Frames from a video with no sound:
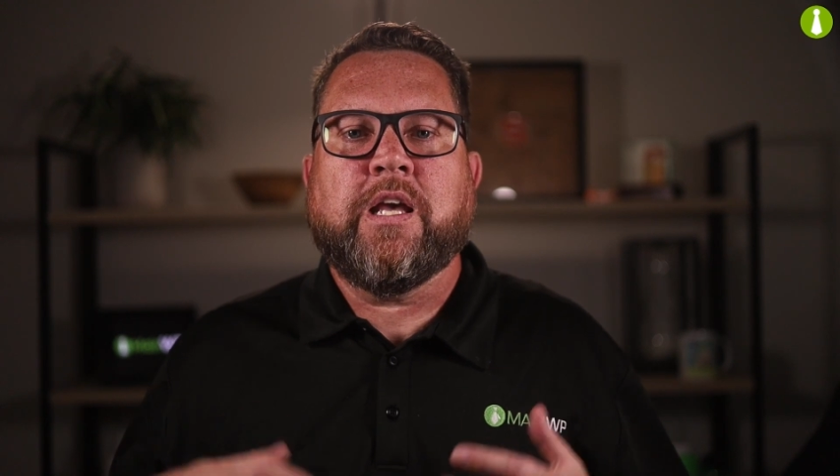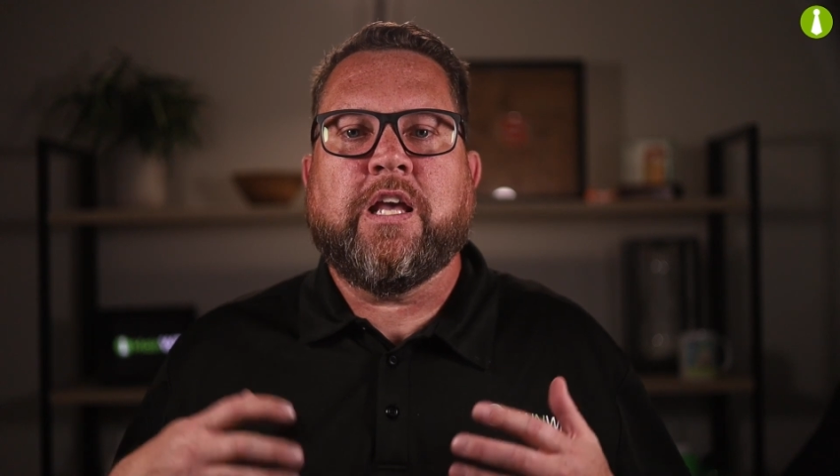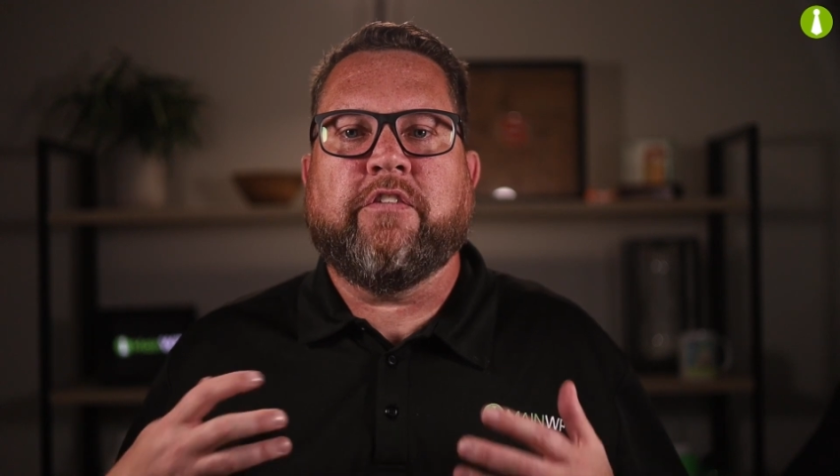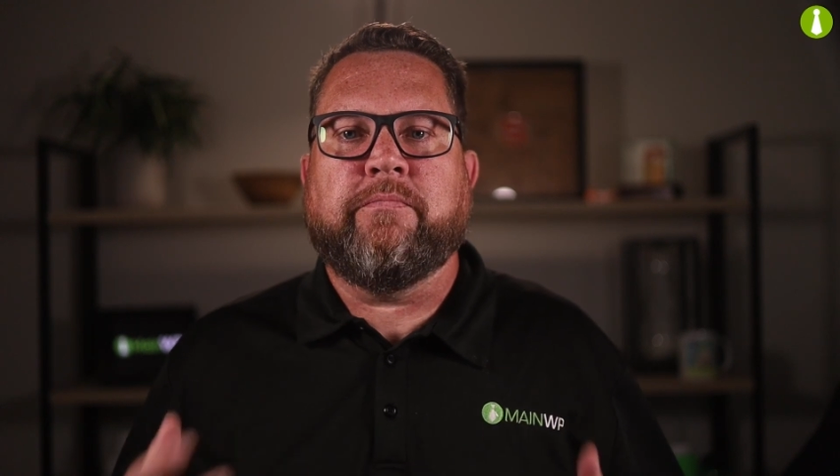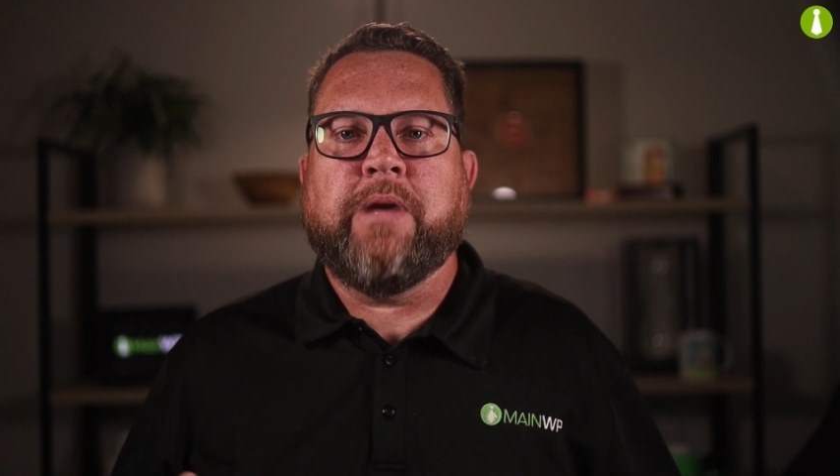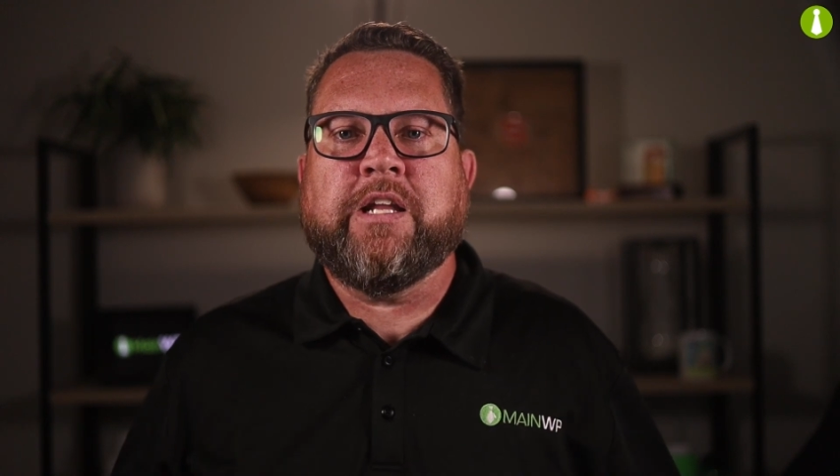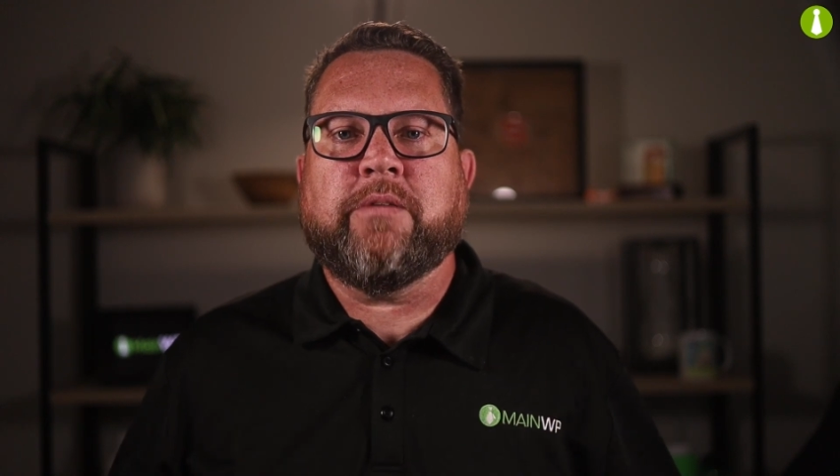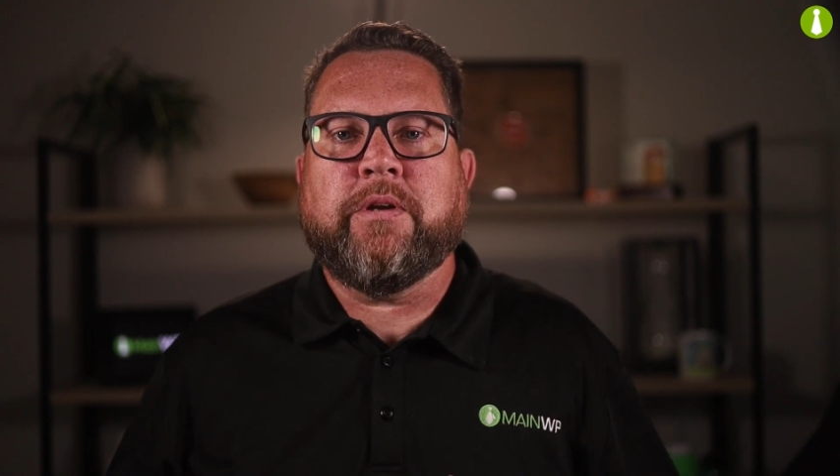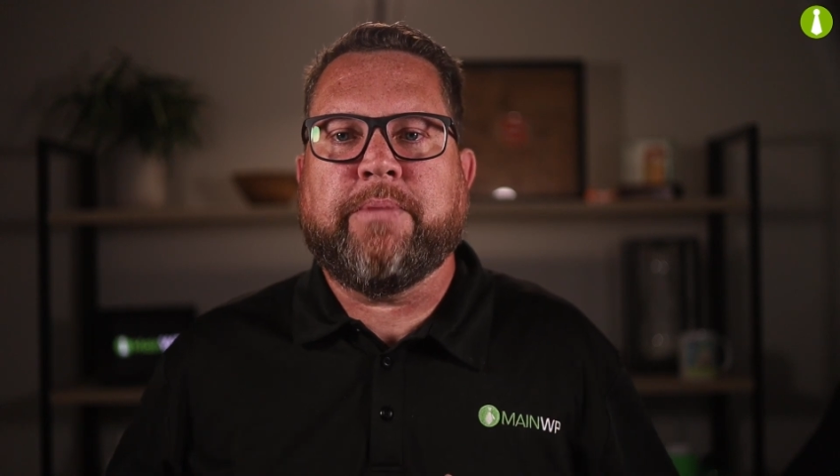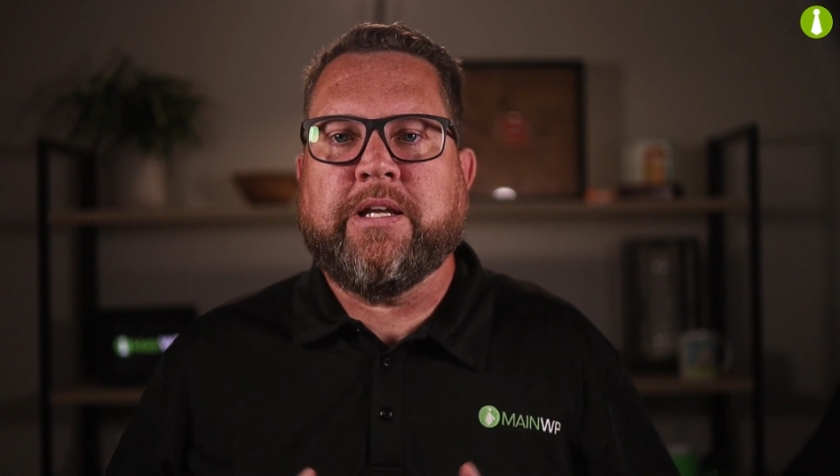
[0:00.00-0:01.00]
If
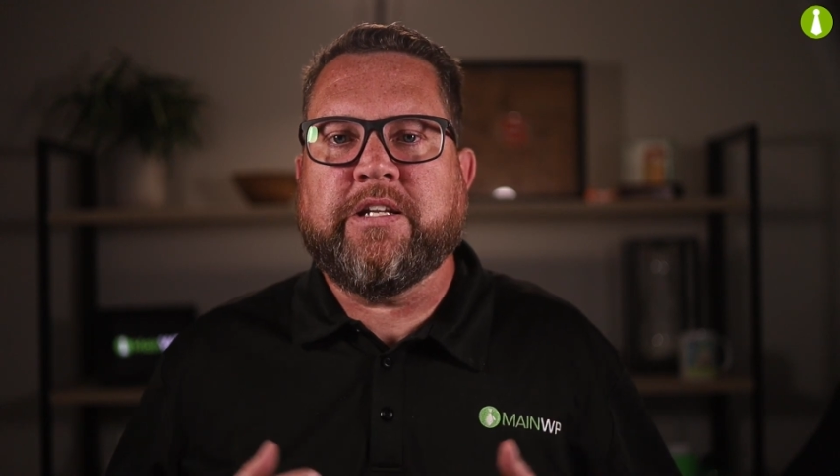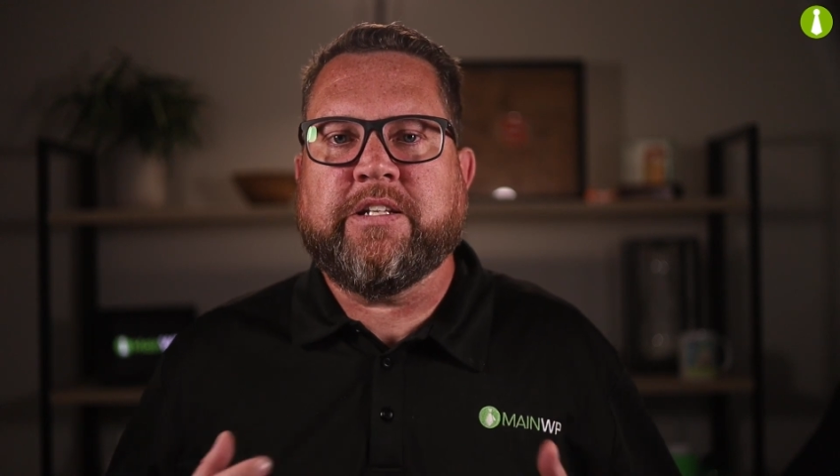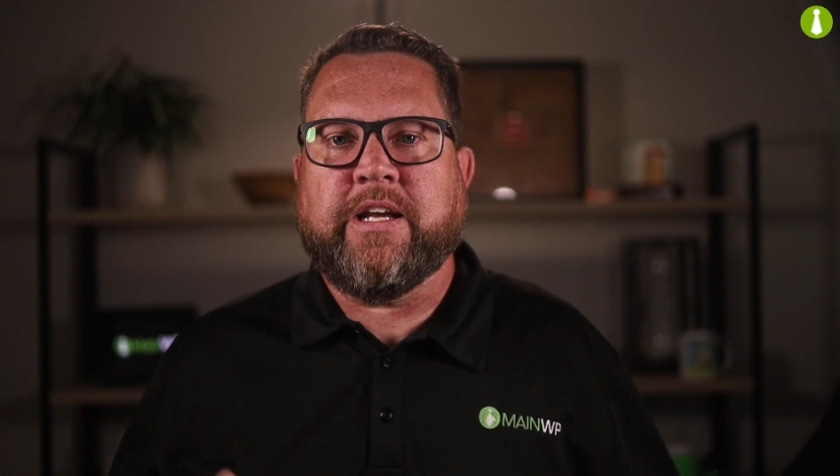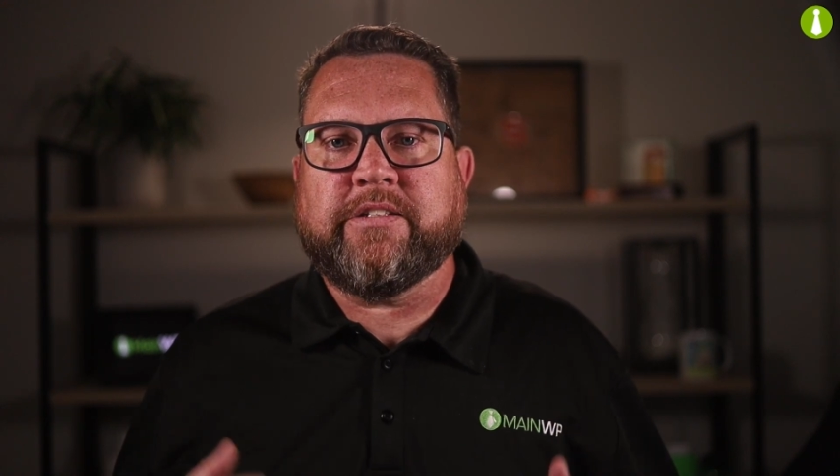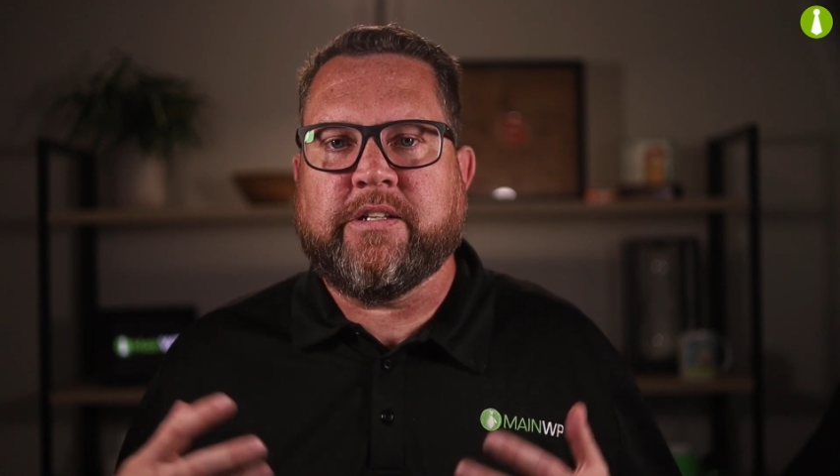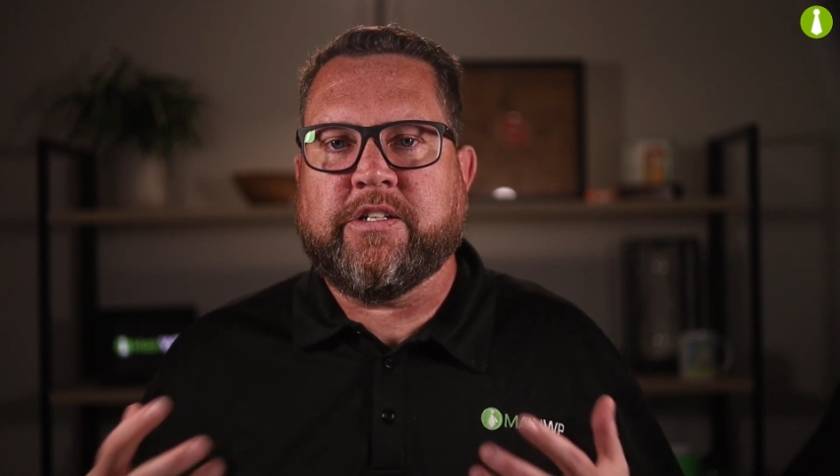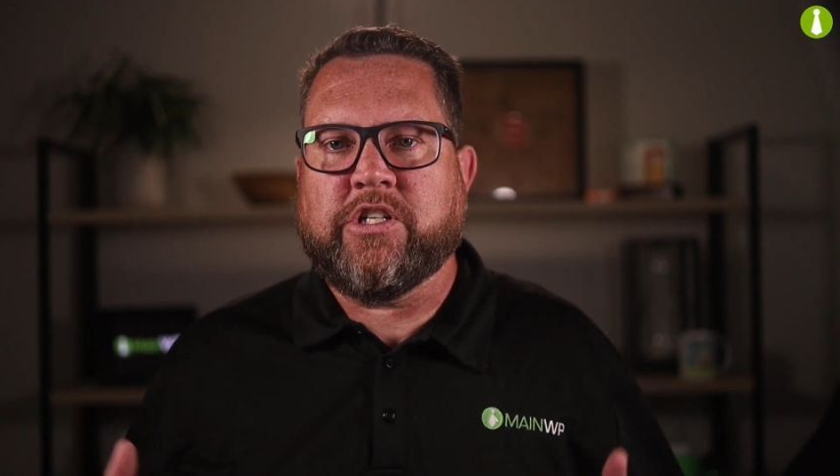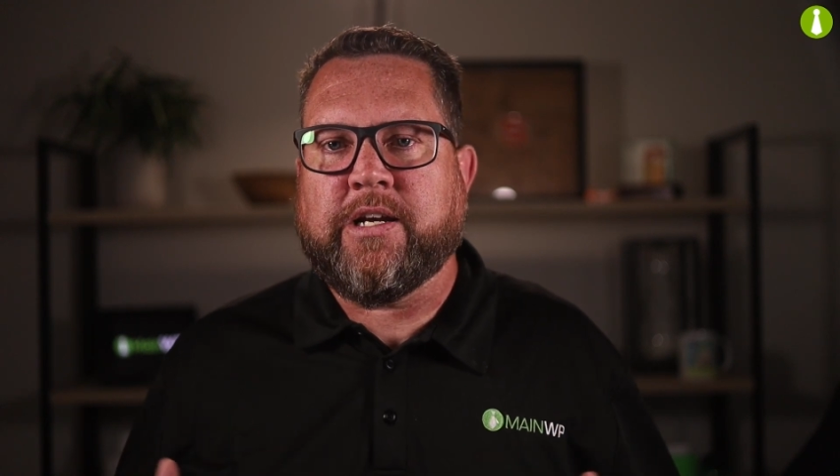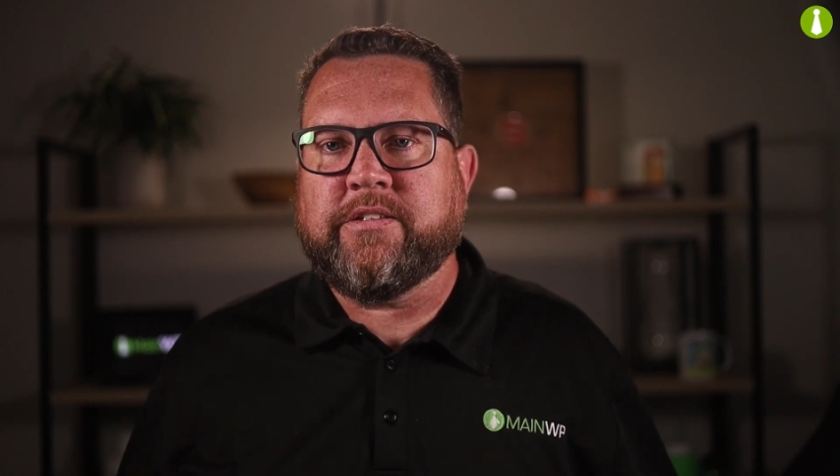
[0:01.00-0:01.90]
MainWP detects that a child